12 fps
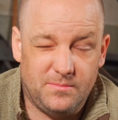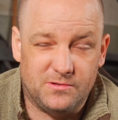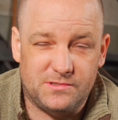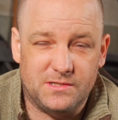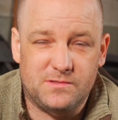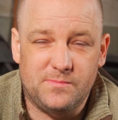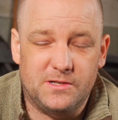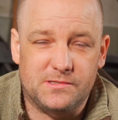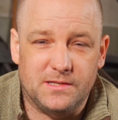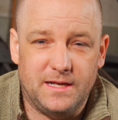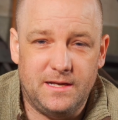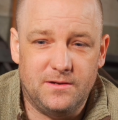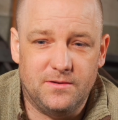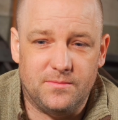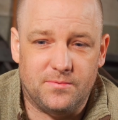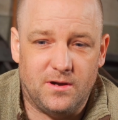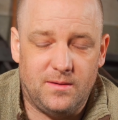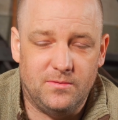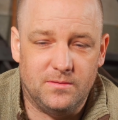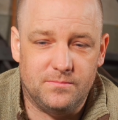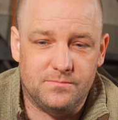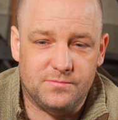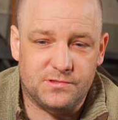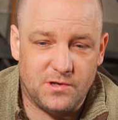about 6 months later, the
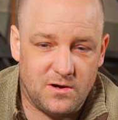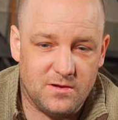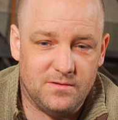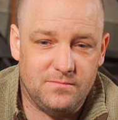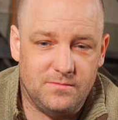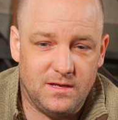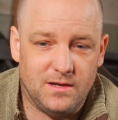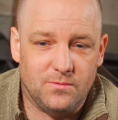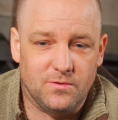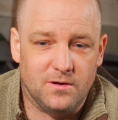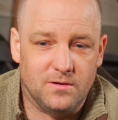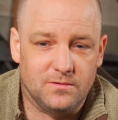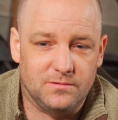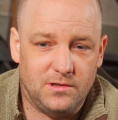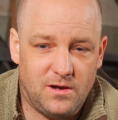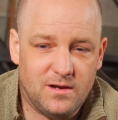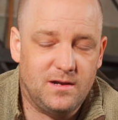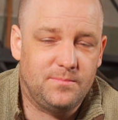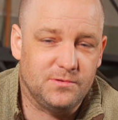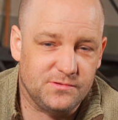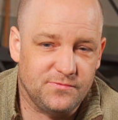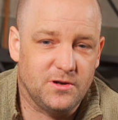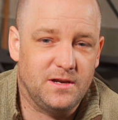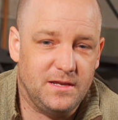problem started where lockup was
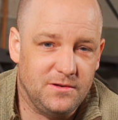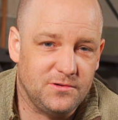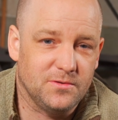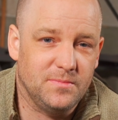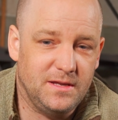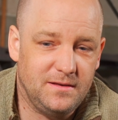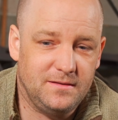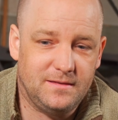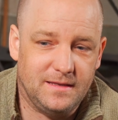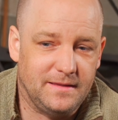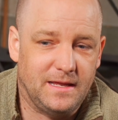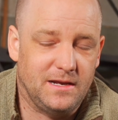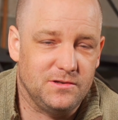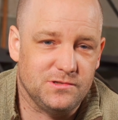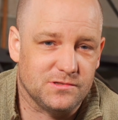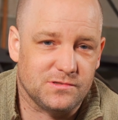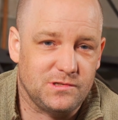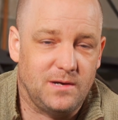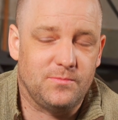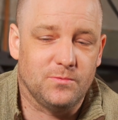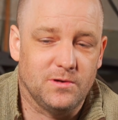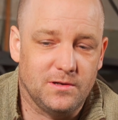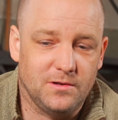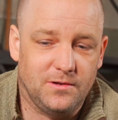very intermittent, and then it just stopped
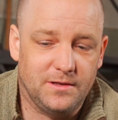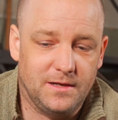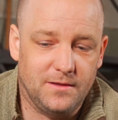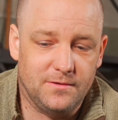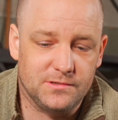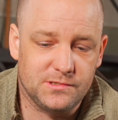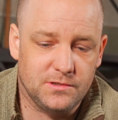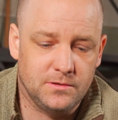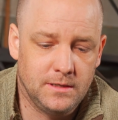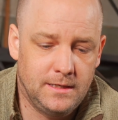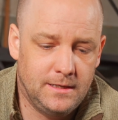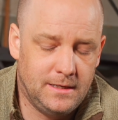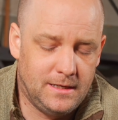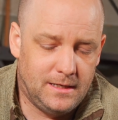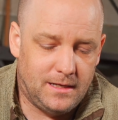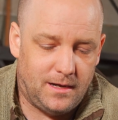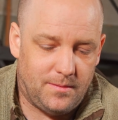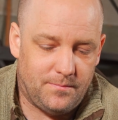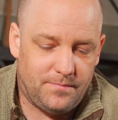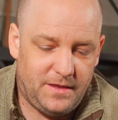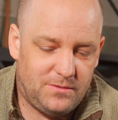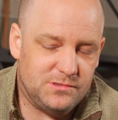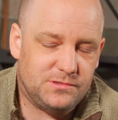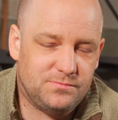working altogether. So
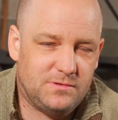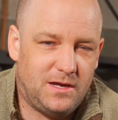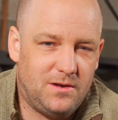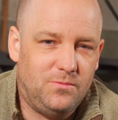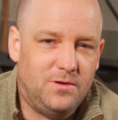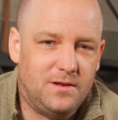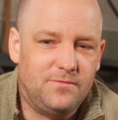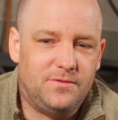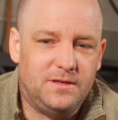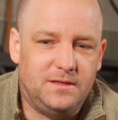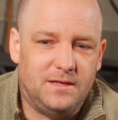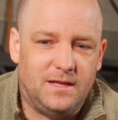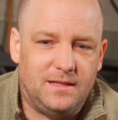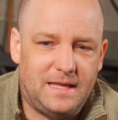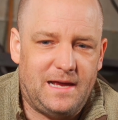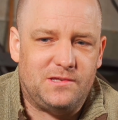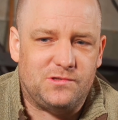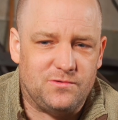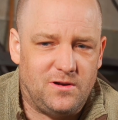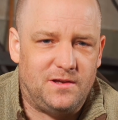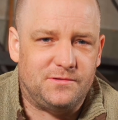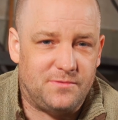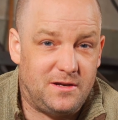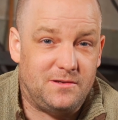that was kind of one of the last
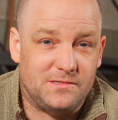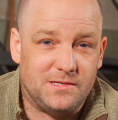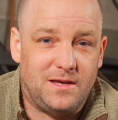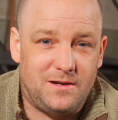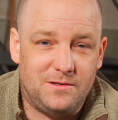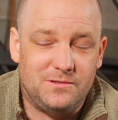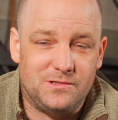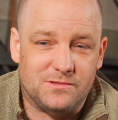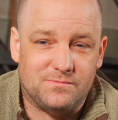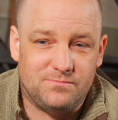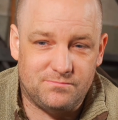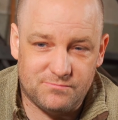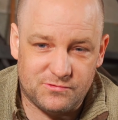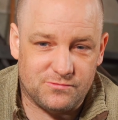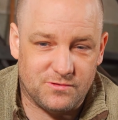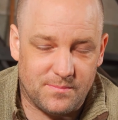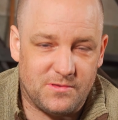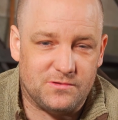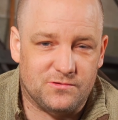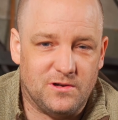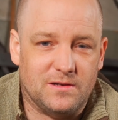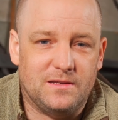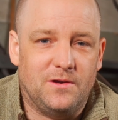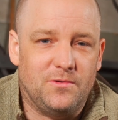straws when I decided to just strip this
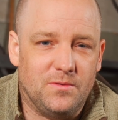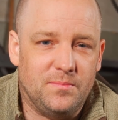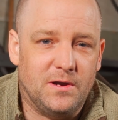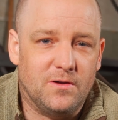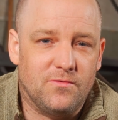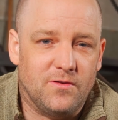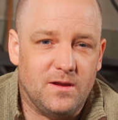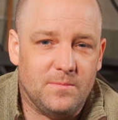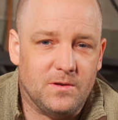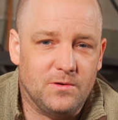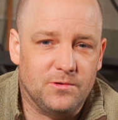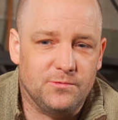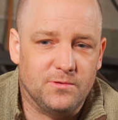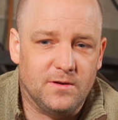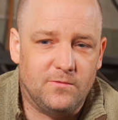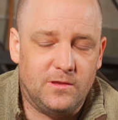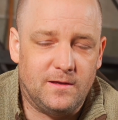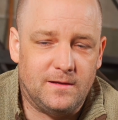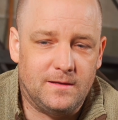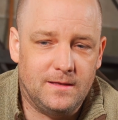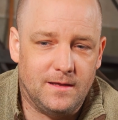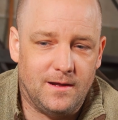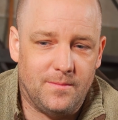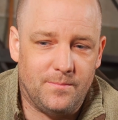truck down to a bare frame and go through everything.
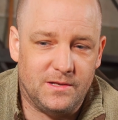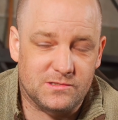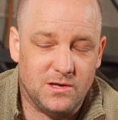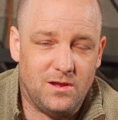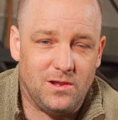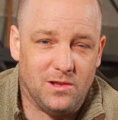It's got a